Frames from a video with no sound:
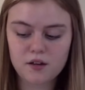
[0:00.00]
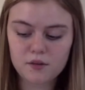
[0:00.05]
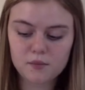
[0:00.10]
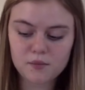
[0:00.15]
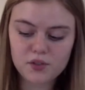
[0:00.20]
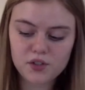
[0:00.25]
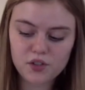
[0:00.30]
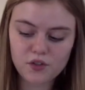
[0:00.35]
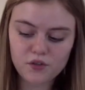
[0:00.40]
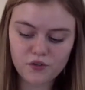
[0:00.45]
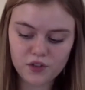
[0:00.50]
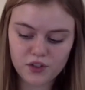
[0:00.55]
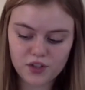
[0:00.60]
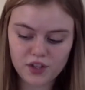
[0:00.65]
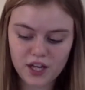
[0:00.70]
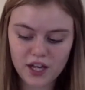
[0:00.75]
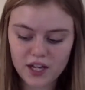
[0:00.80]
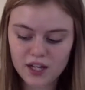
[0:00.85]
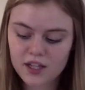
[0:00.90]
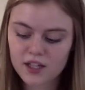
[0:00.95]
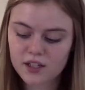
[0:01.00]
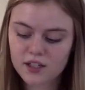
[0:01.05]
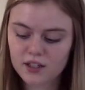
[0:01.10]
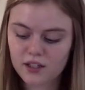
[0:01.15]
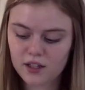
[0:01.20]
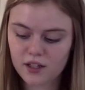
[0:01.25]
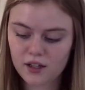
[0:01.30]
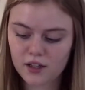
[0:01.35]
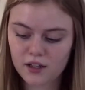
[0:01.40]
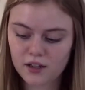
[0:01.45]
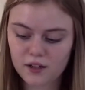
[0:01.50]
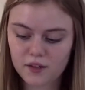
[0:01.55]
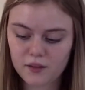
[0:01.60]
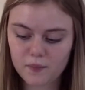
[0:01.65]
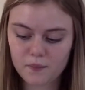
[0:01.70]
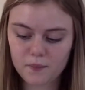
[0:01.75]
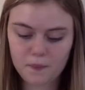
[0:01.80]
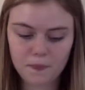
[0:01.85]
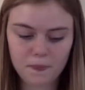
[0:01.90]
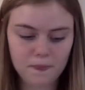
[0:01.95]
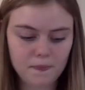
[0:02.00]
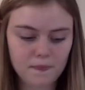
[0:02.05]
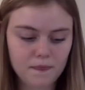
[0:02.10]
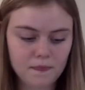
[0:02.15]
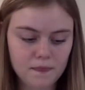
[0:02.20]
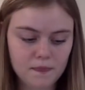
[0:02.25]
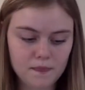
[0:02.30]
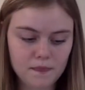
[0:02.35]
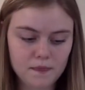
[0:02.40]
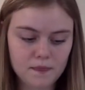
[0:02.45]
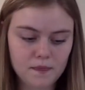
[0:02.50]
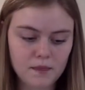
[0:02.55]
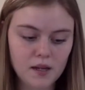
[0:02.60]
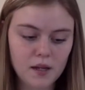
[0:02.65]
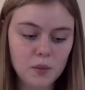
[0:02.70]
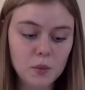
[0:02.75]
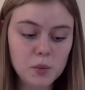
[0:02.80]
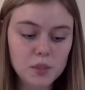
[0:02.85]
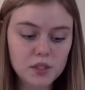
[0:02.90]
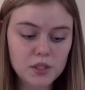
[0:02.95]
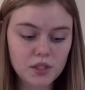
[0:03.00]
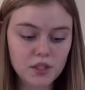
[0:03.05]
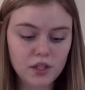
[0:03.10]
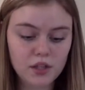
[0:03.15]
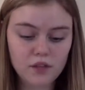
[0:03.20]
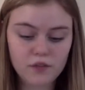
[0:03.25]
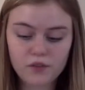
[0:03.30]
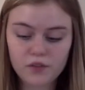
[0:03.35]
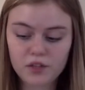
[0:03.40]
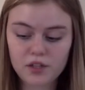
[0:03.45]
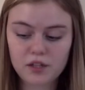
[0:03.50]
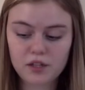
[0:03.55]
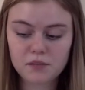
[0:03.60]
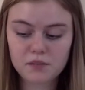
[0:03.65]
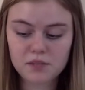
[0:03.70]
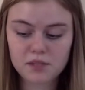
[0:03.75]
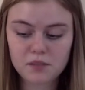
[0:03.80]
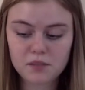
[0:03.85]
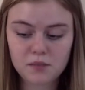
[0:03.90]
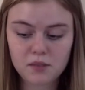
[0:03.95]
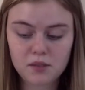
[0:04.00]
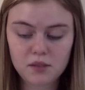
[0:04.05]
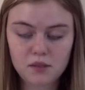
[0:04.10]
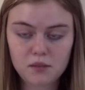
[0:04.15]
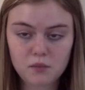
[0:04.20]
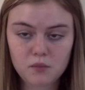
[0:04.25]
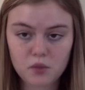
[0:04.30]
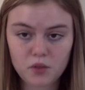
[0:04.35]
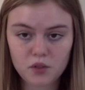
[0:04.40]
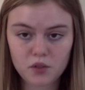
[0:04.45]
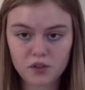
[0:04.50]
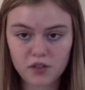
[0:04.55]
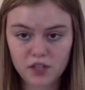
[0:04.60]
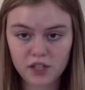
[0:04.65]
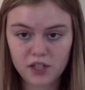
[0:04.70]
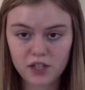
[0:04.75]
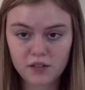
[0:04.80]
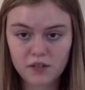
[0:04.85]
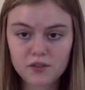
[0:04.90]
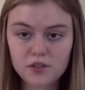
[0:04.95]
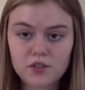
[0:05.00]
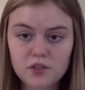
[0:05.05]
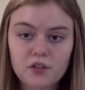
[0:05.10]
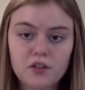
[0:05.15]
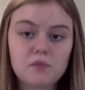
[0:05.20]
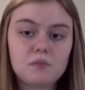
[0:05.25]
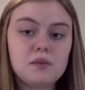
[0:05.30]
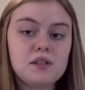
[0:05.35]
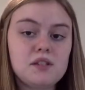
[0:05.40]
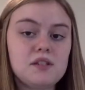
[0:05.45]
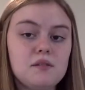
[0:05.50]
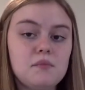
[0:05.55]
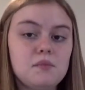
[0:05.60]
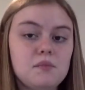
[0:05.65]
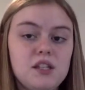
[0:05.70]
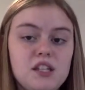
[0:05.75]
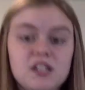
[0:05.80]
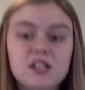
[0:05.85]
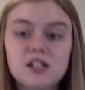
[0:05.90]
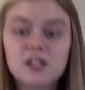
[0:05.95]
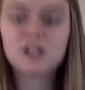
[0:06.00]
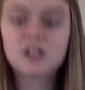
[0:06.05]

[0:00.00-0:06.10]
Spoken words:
So for that, I was looking for them to be more creative, so it could be something